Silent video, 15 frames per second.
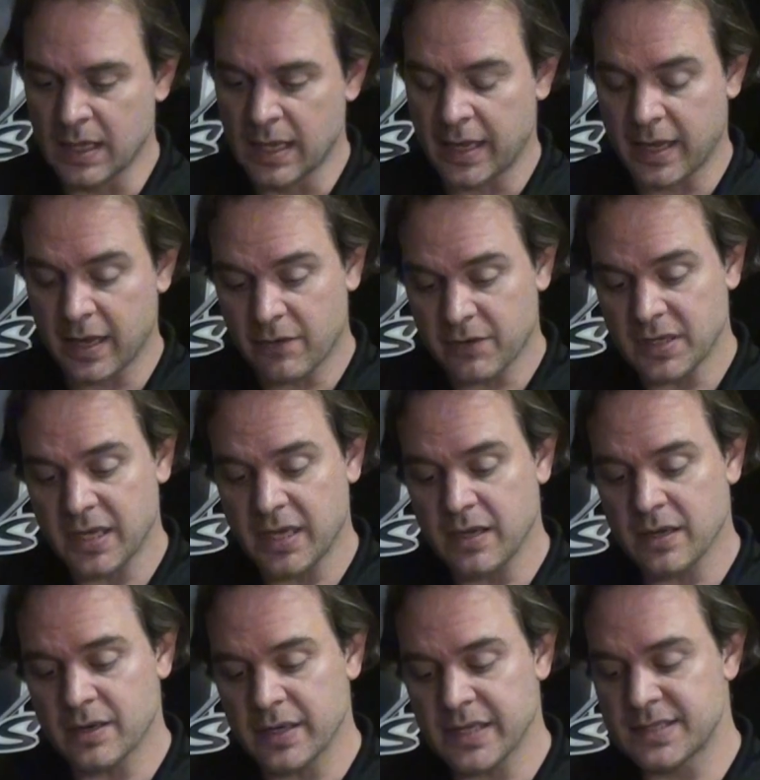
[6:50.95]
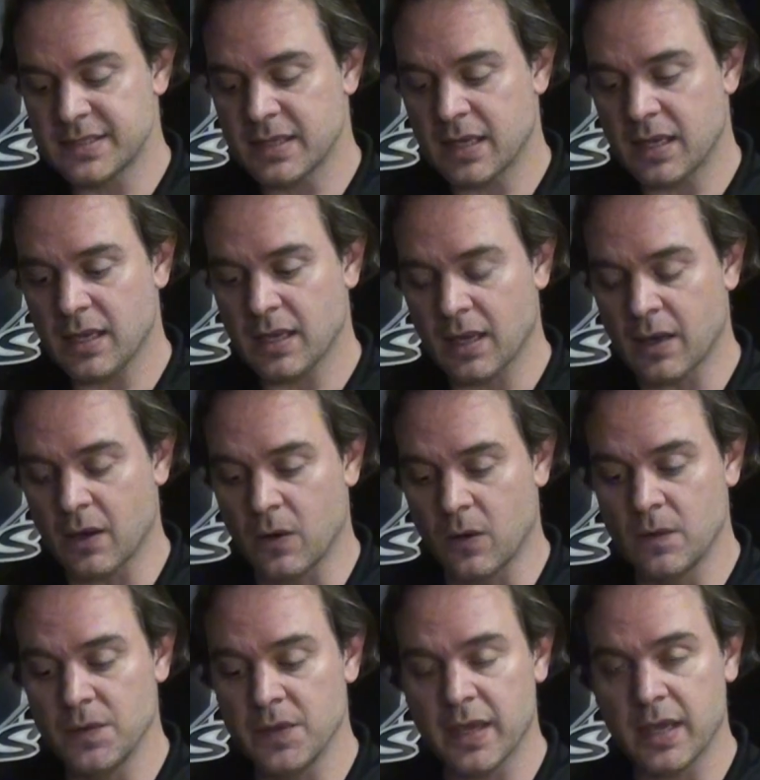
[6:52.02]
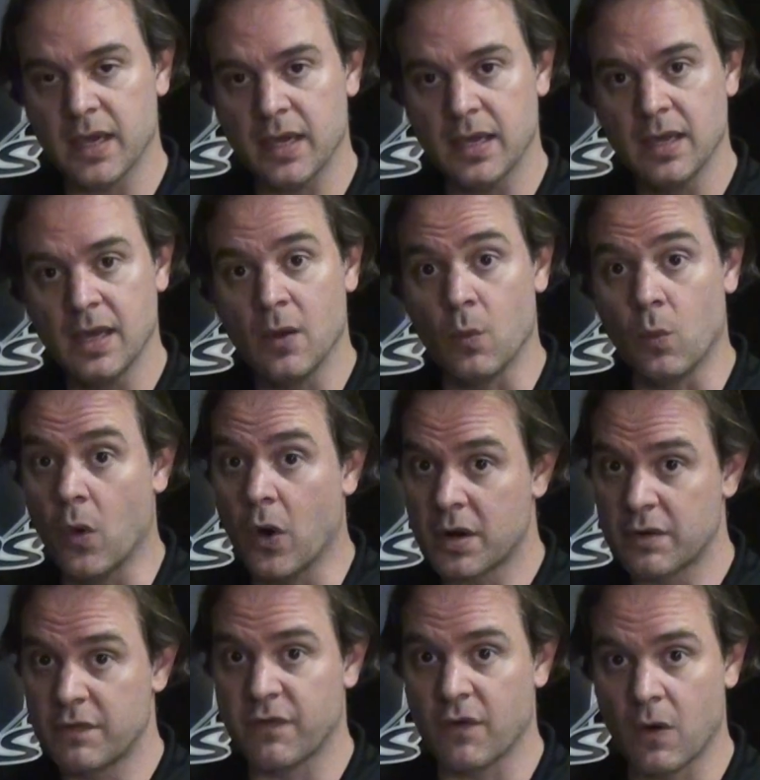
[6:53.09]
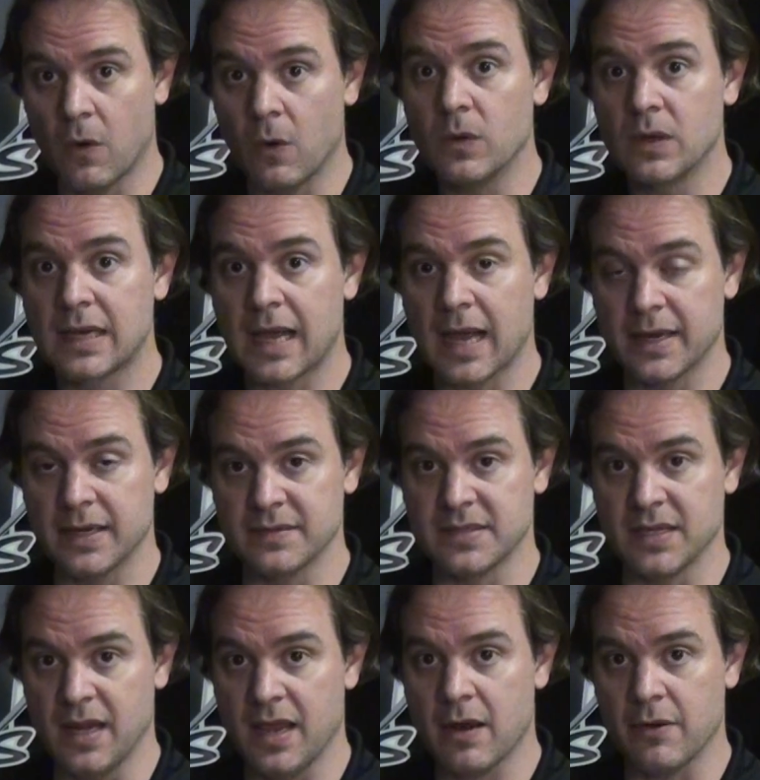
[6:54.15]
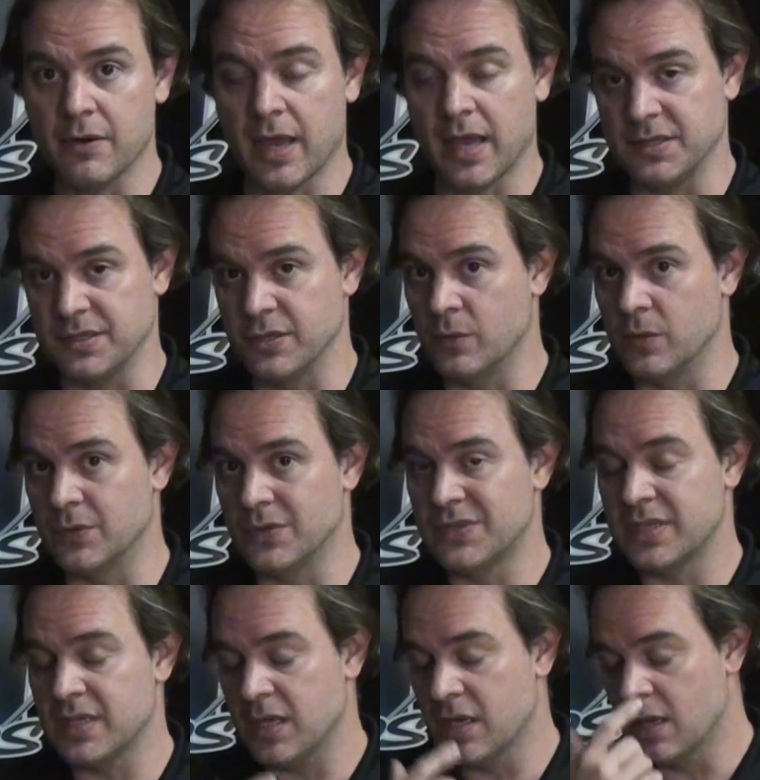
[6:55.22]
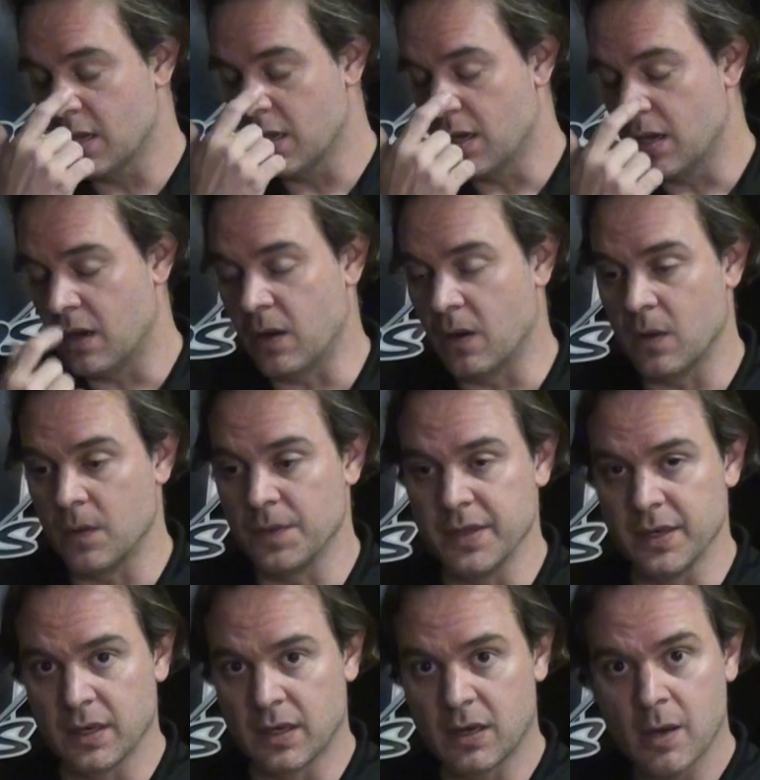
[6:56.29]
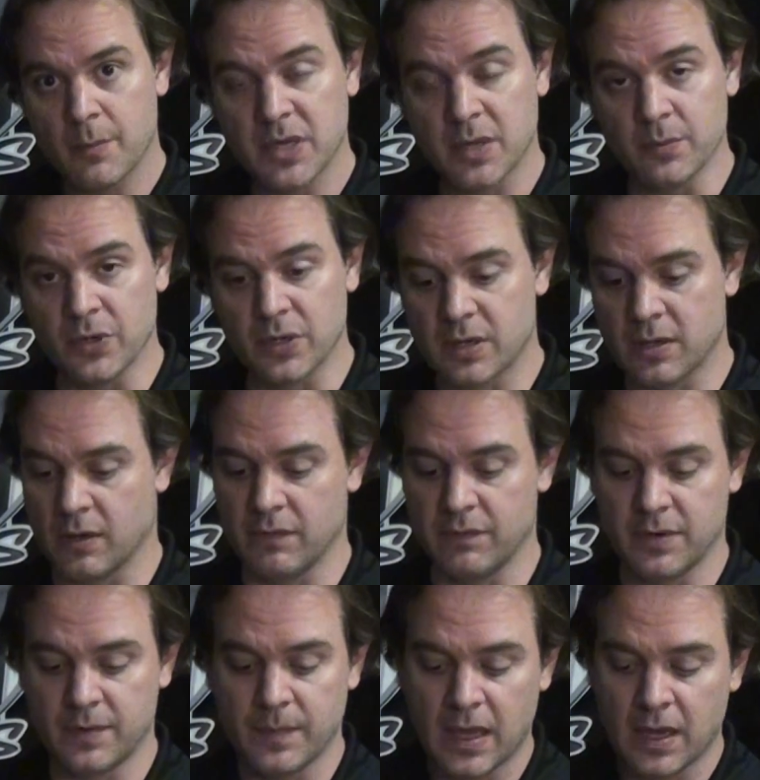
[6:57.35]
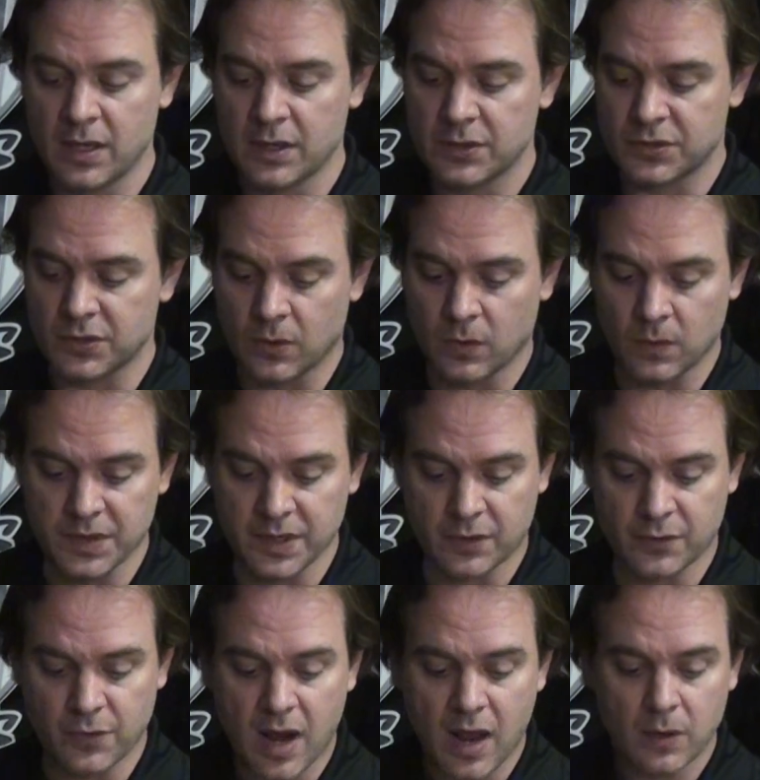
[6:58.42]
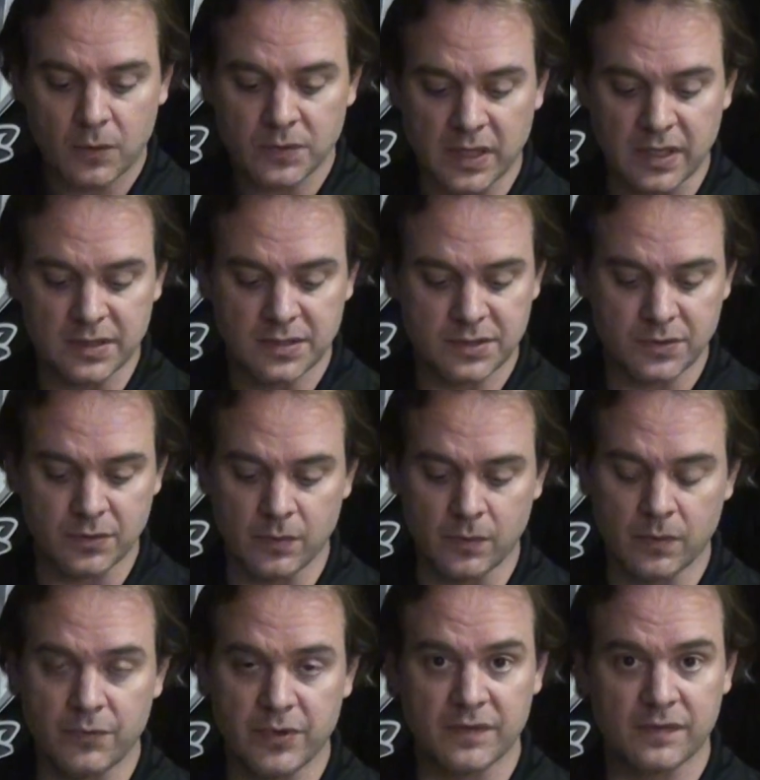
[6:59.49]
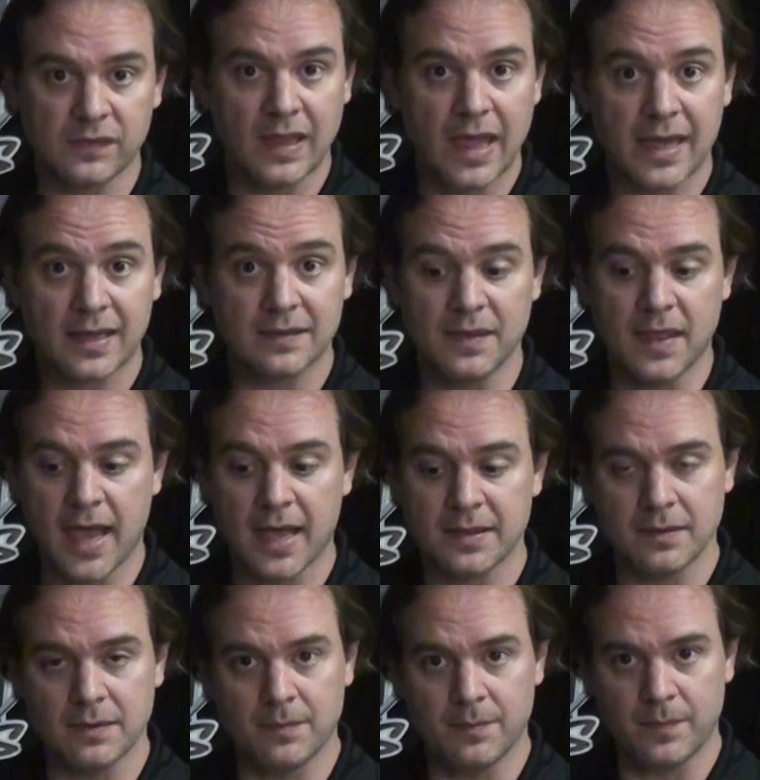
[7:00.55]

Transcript: ARHIAN here is sitting on a waterfall kind of scenario, as you will see on the comic book cover. So the ground is to reflect that